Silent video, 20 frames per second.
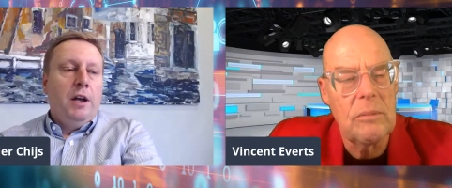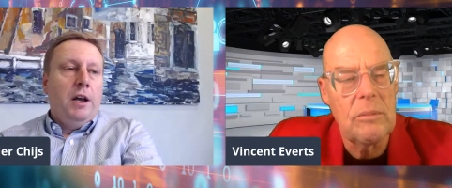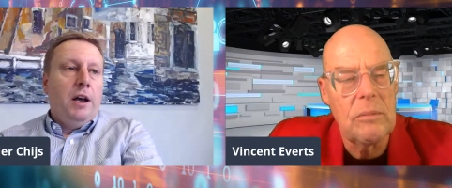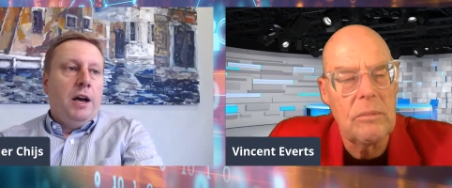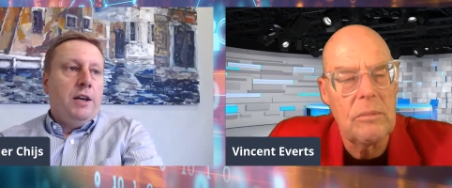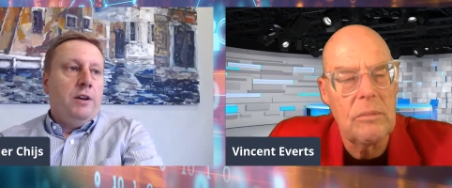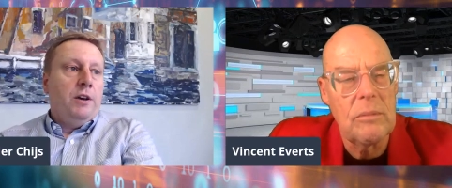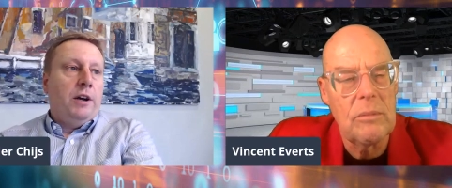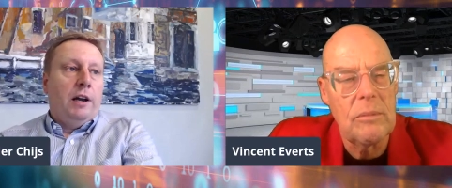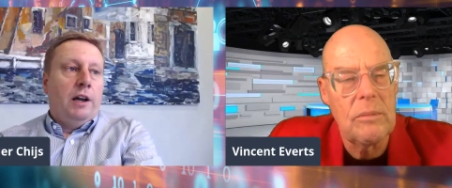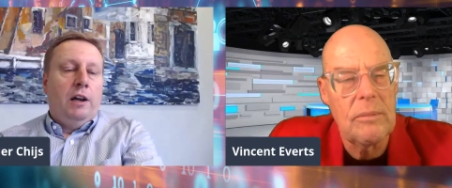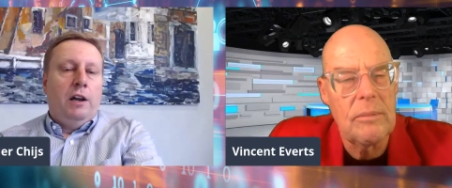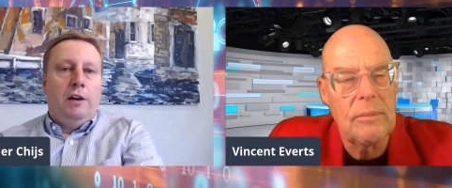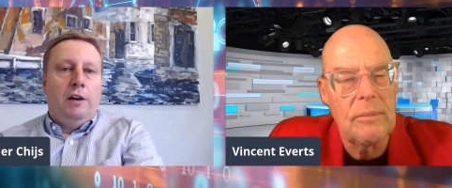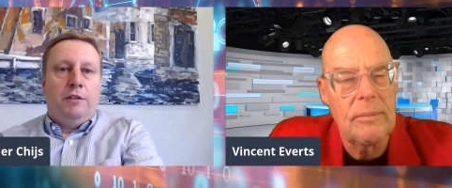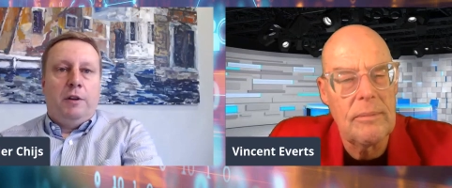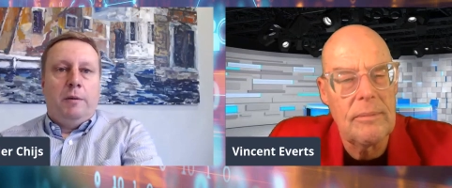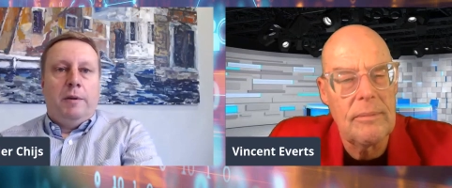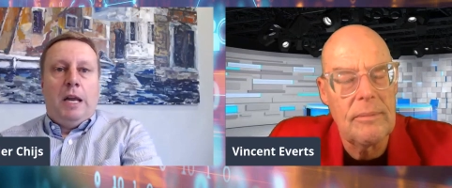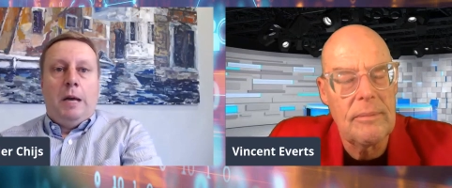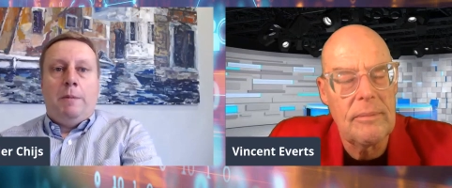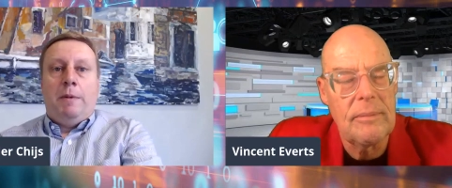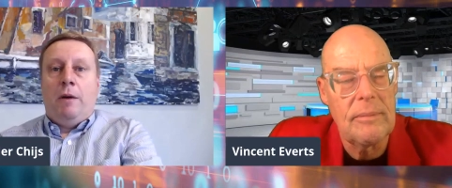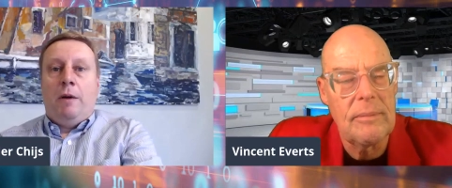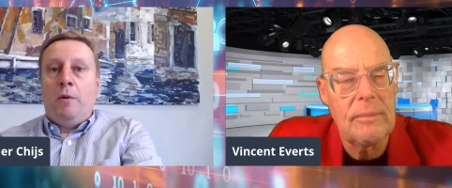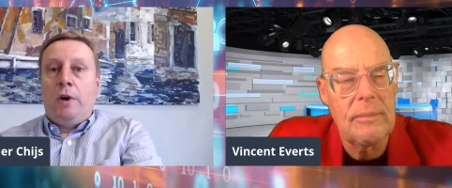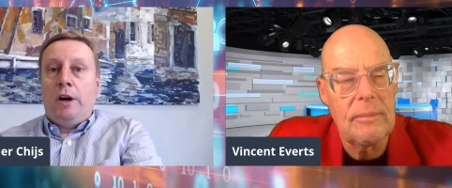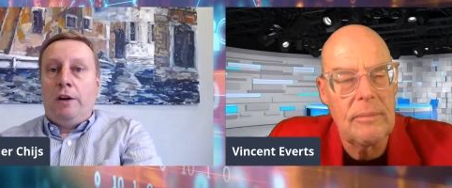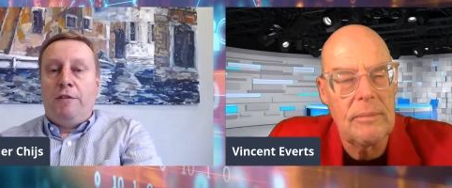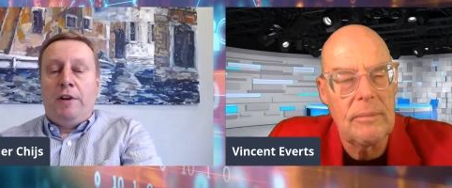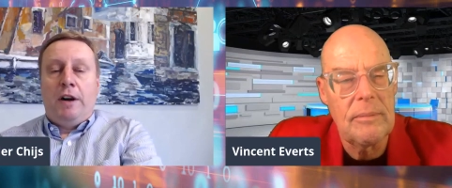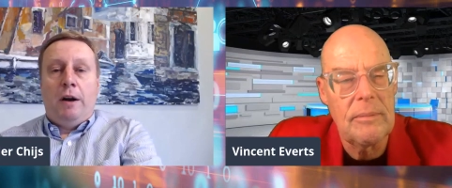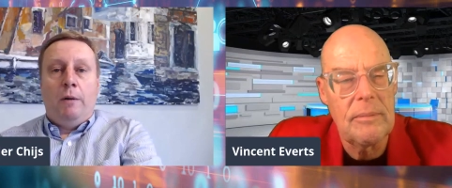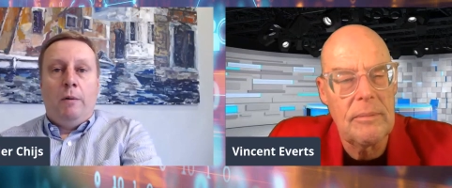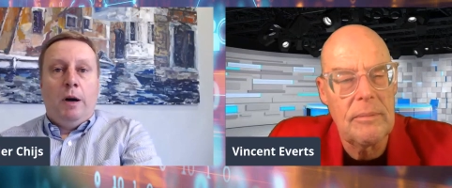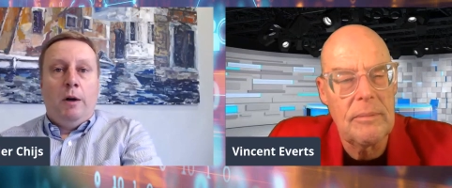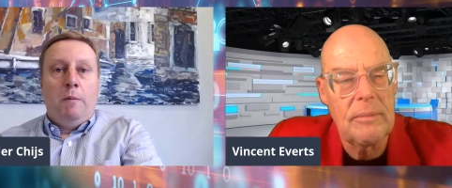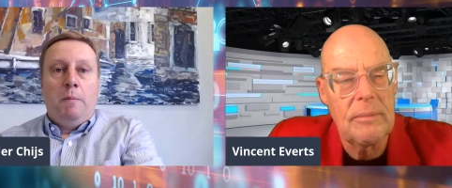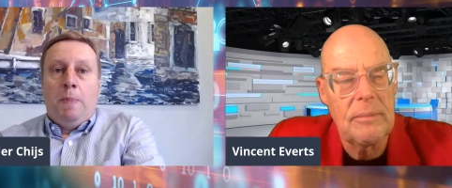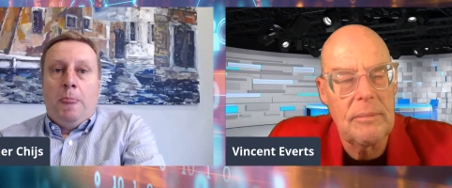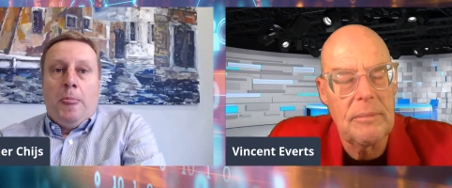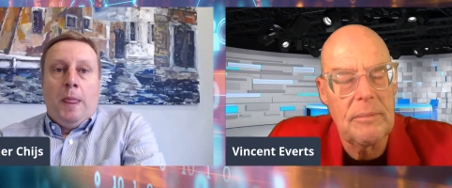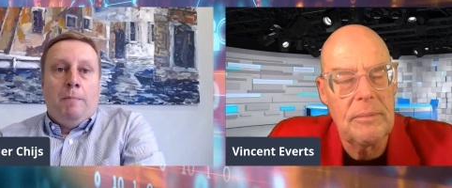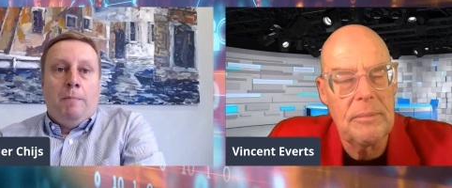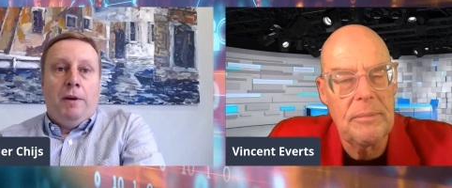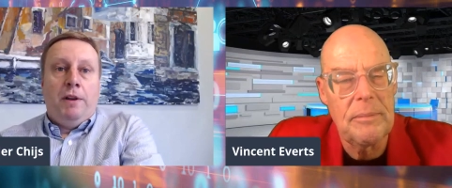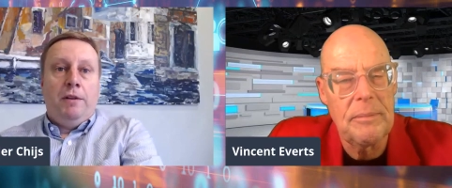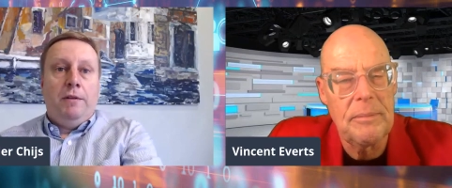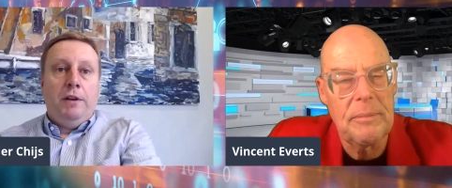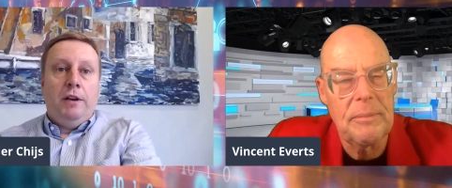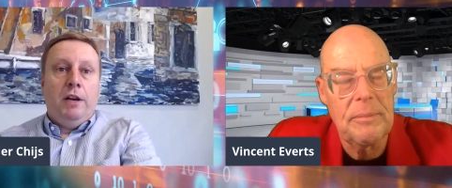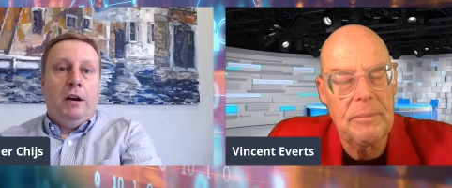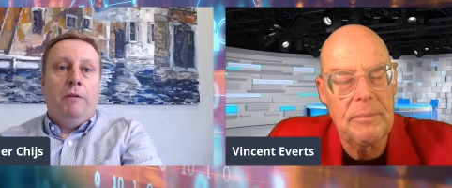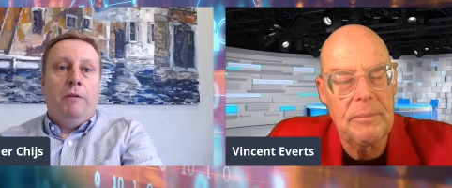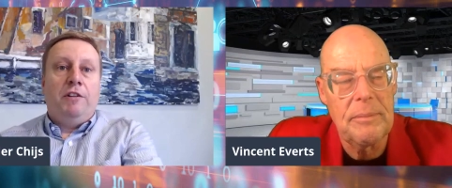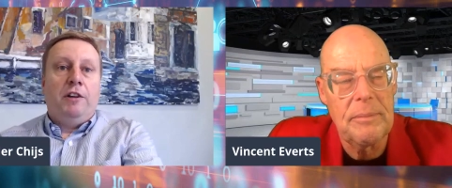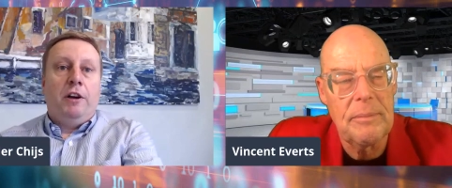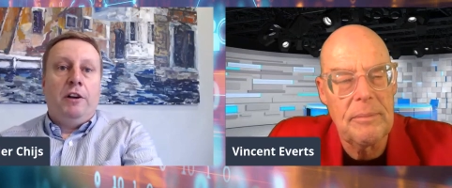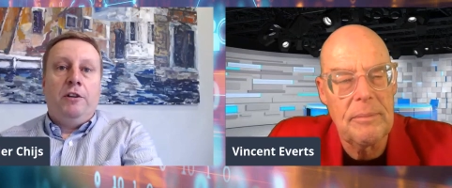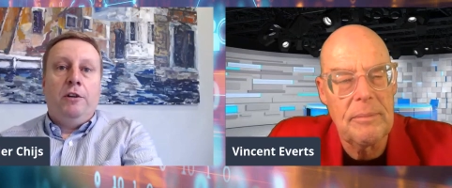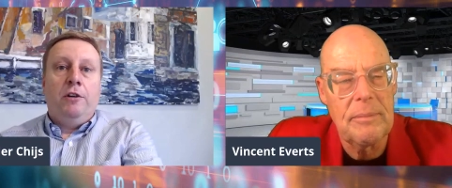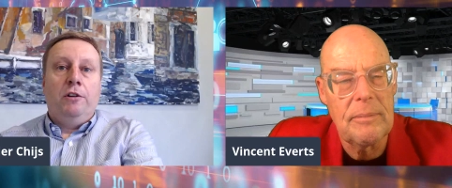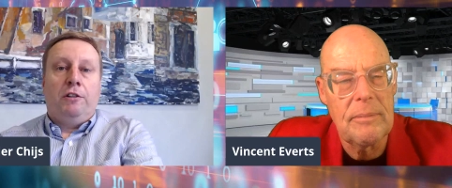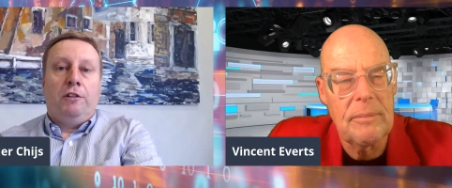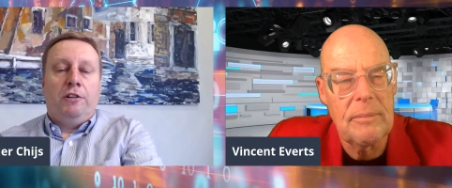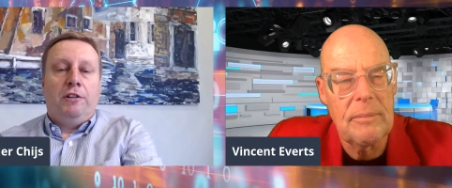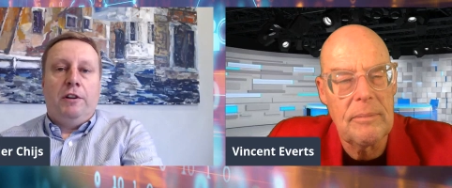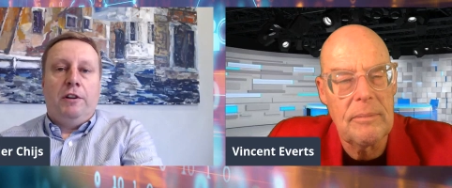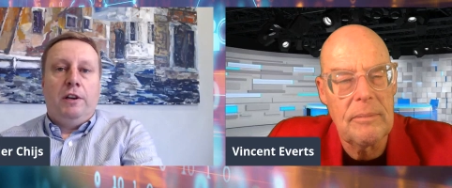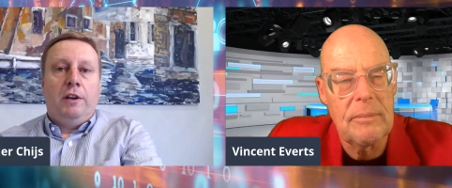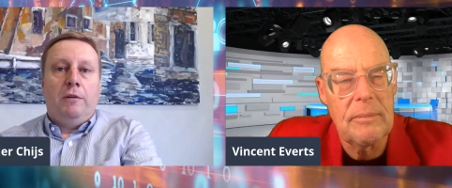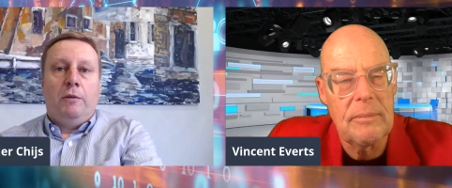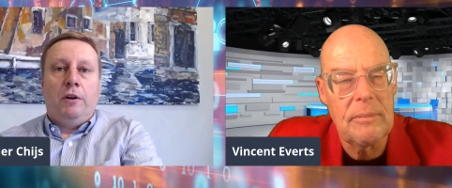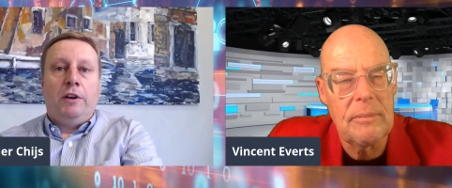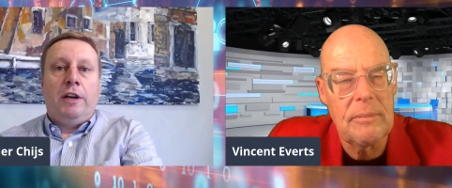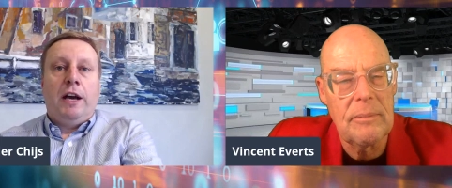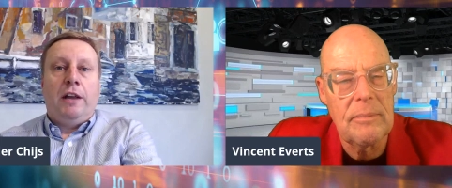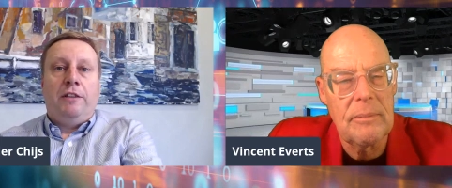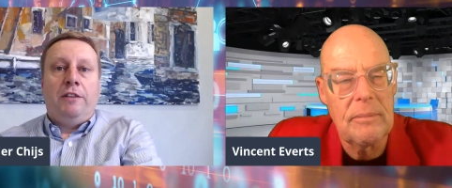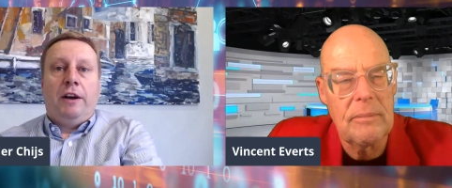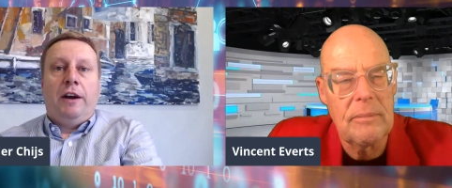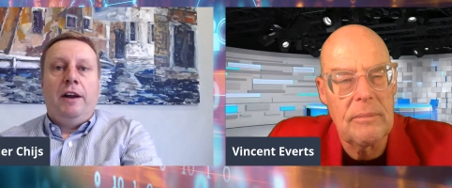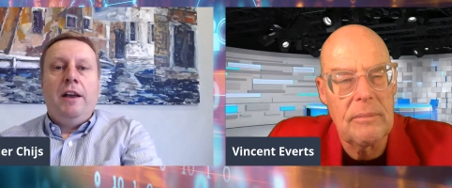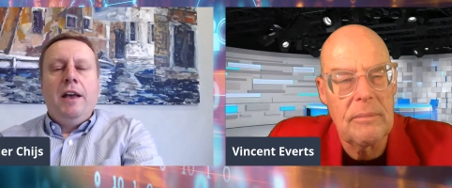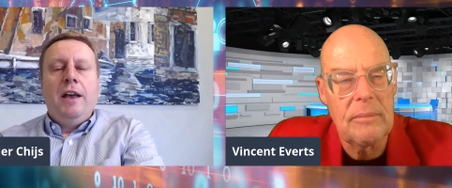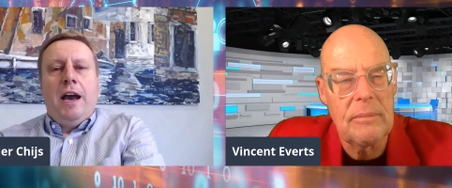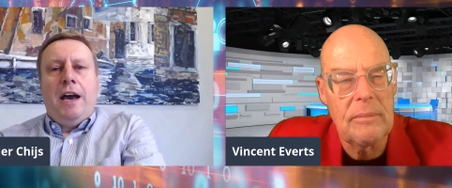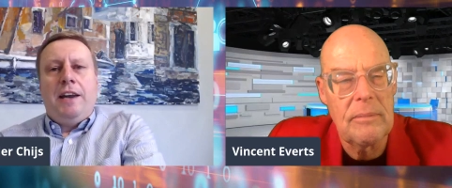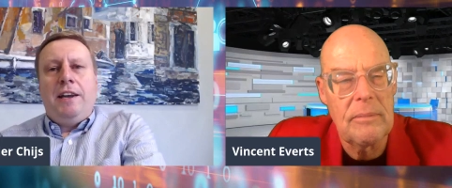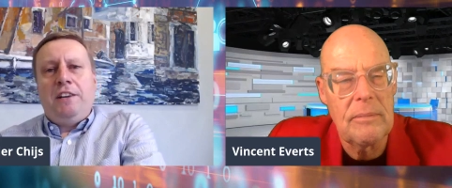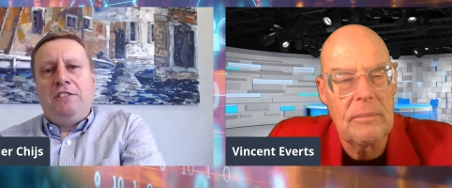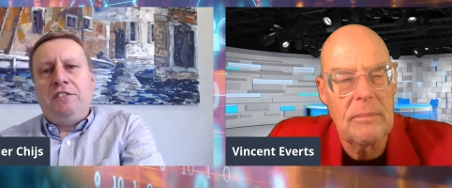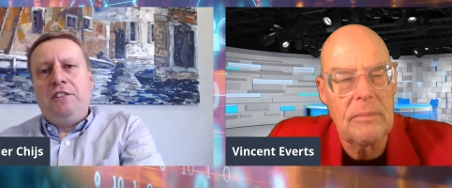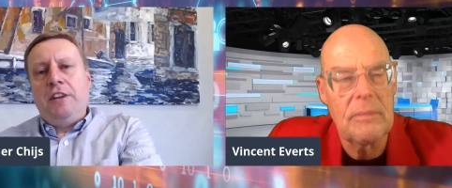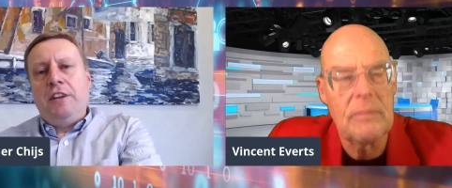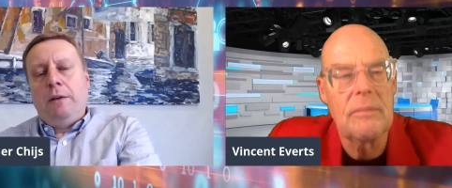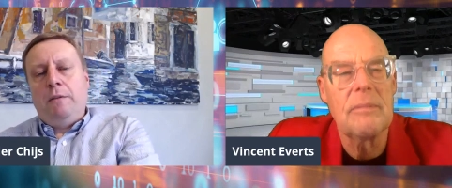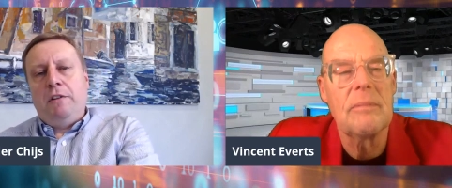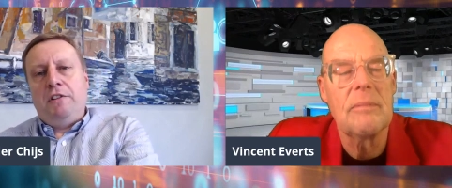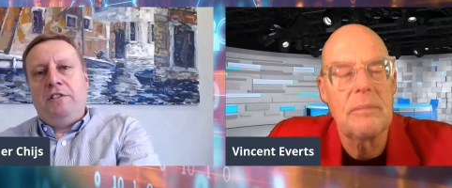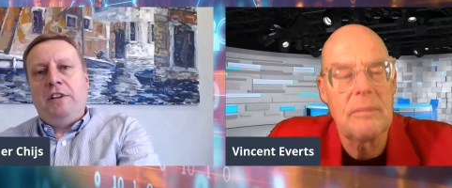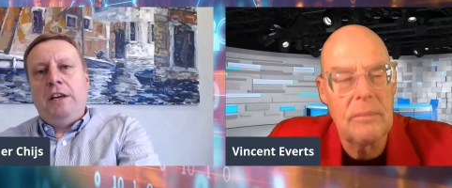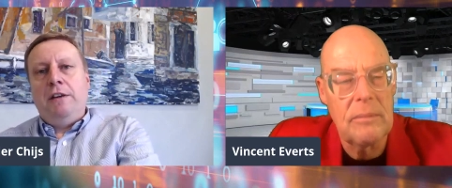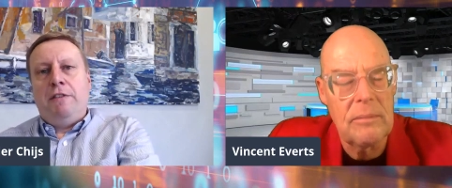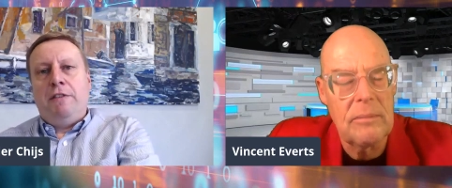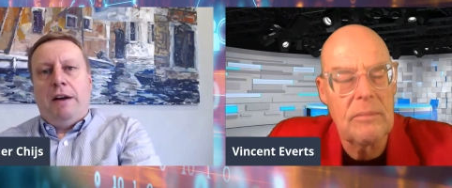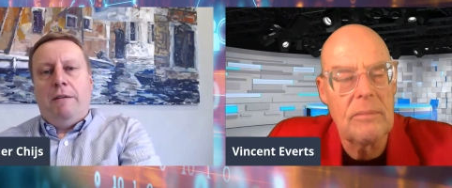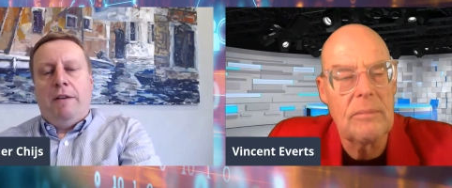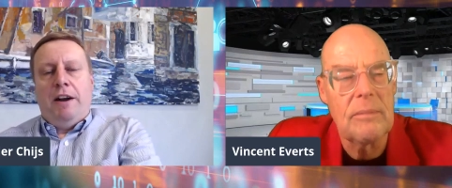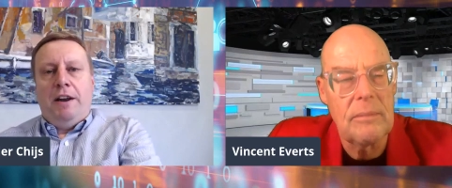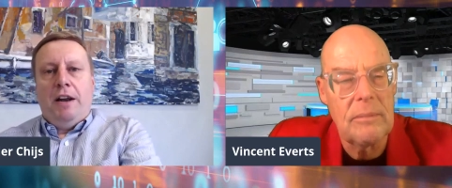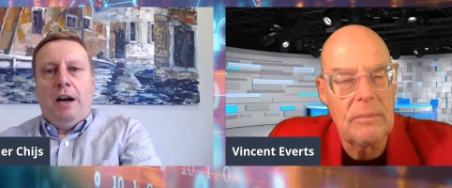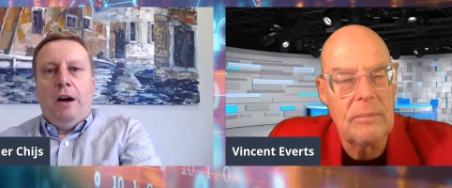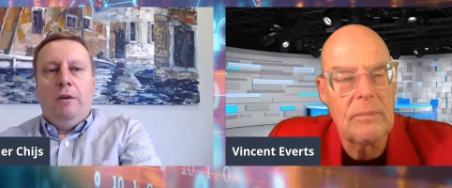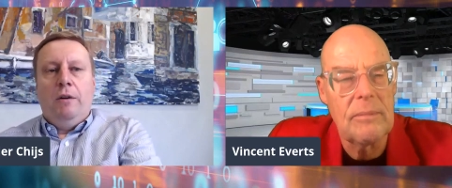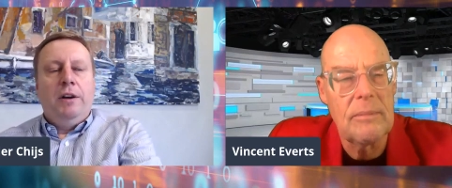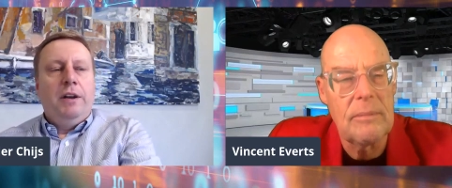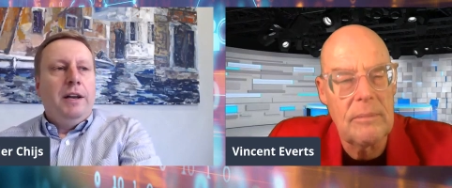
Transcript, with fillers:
Speaker 1: You can love them and they may work very well, but you know without users you, you won't get there. And that's the thing with DeFi right now.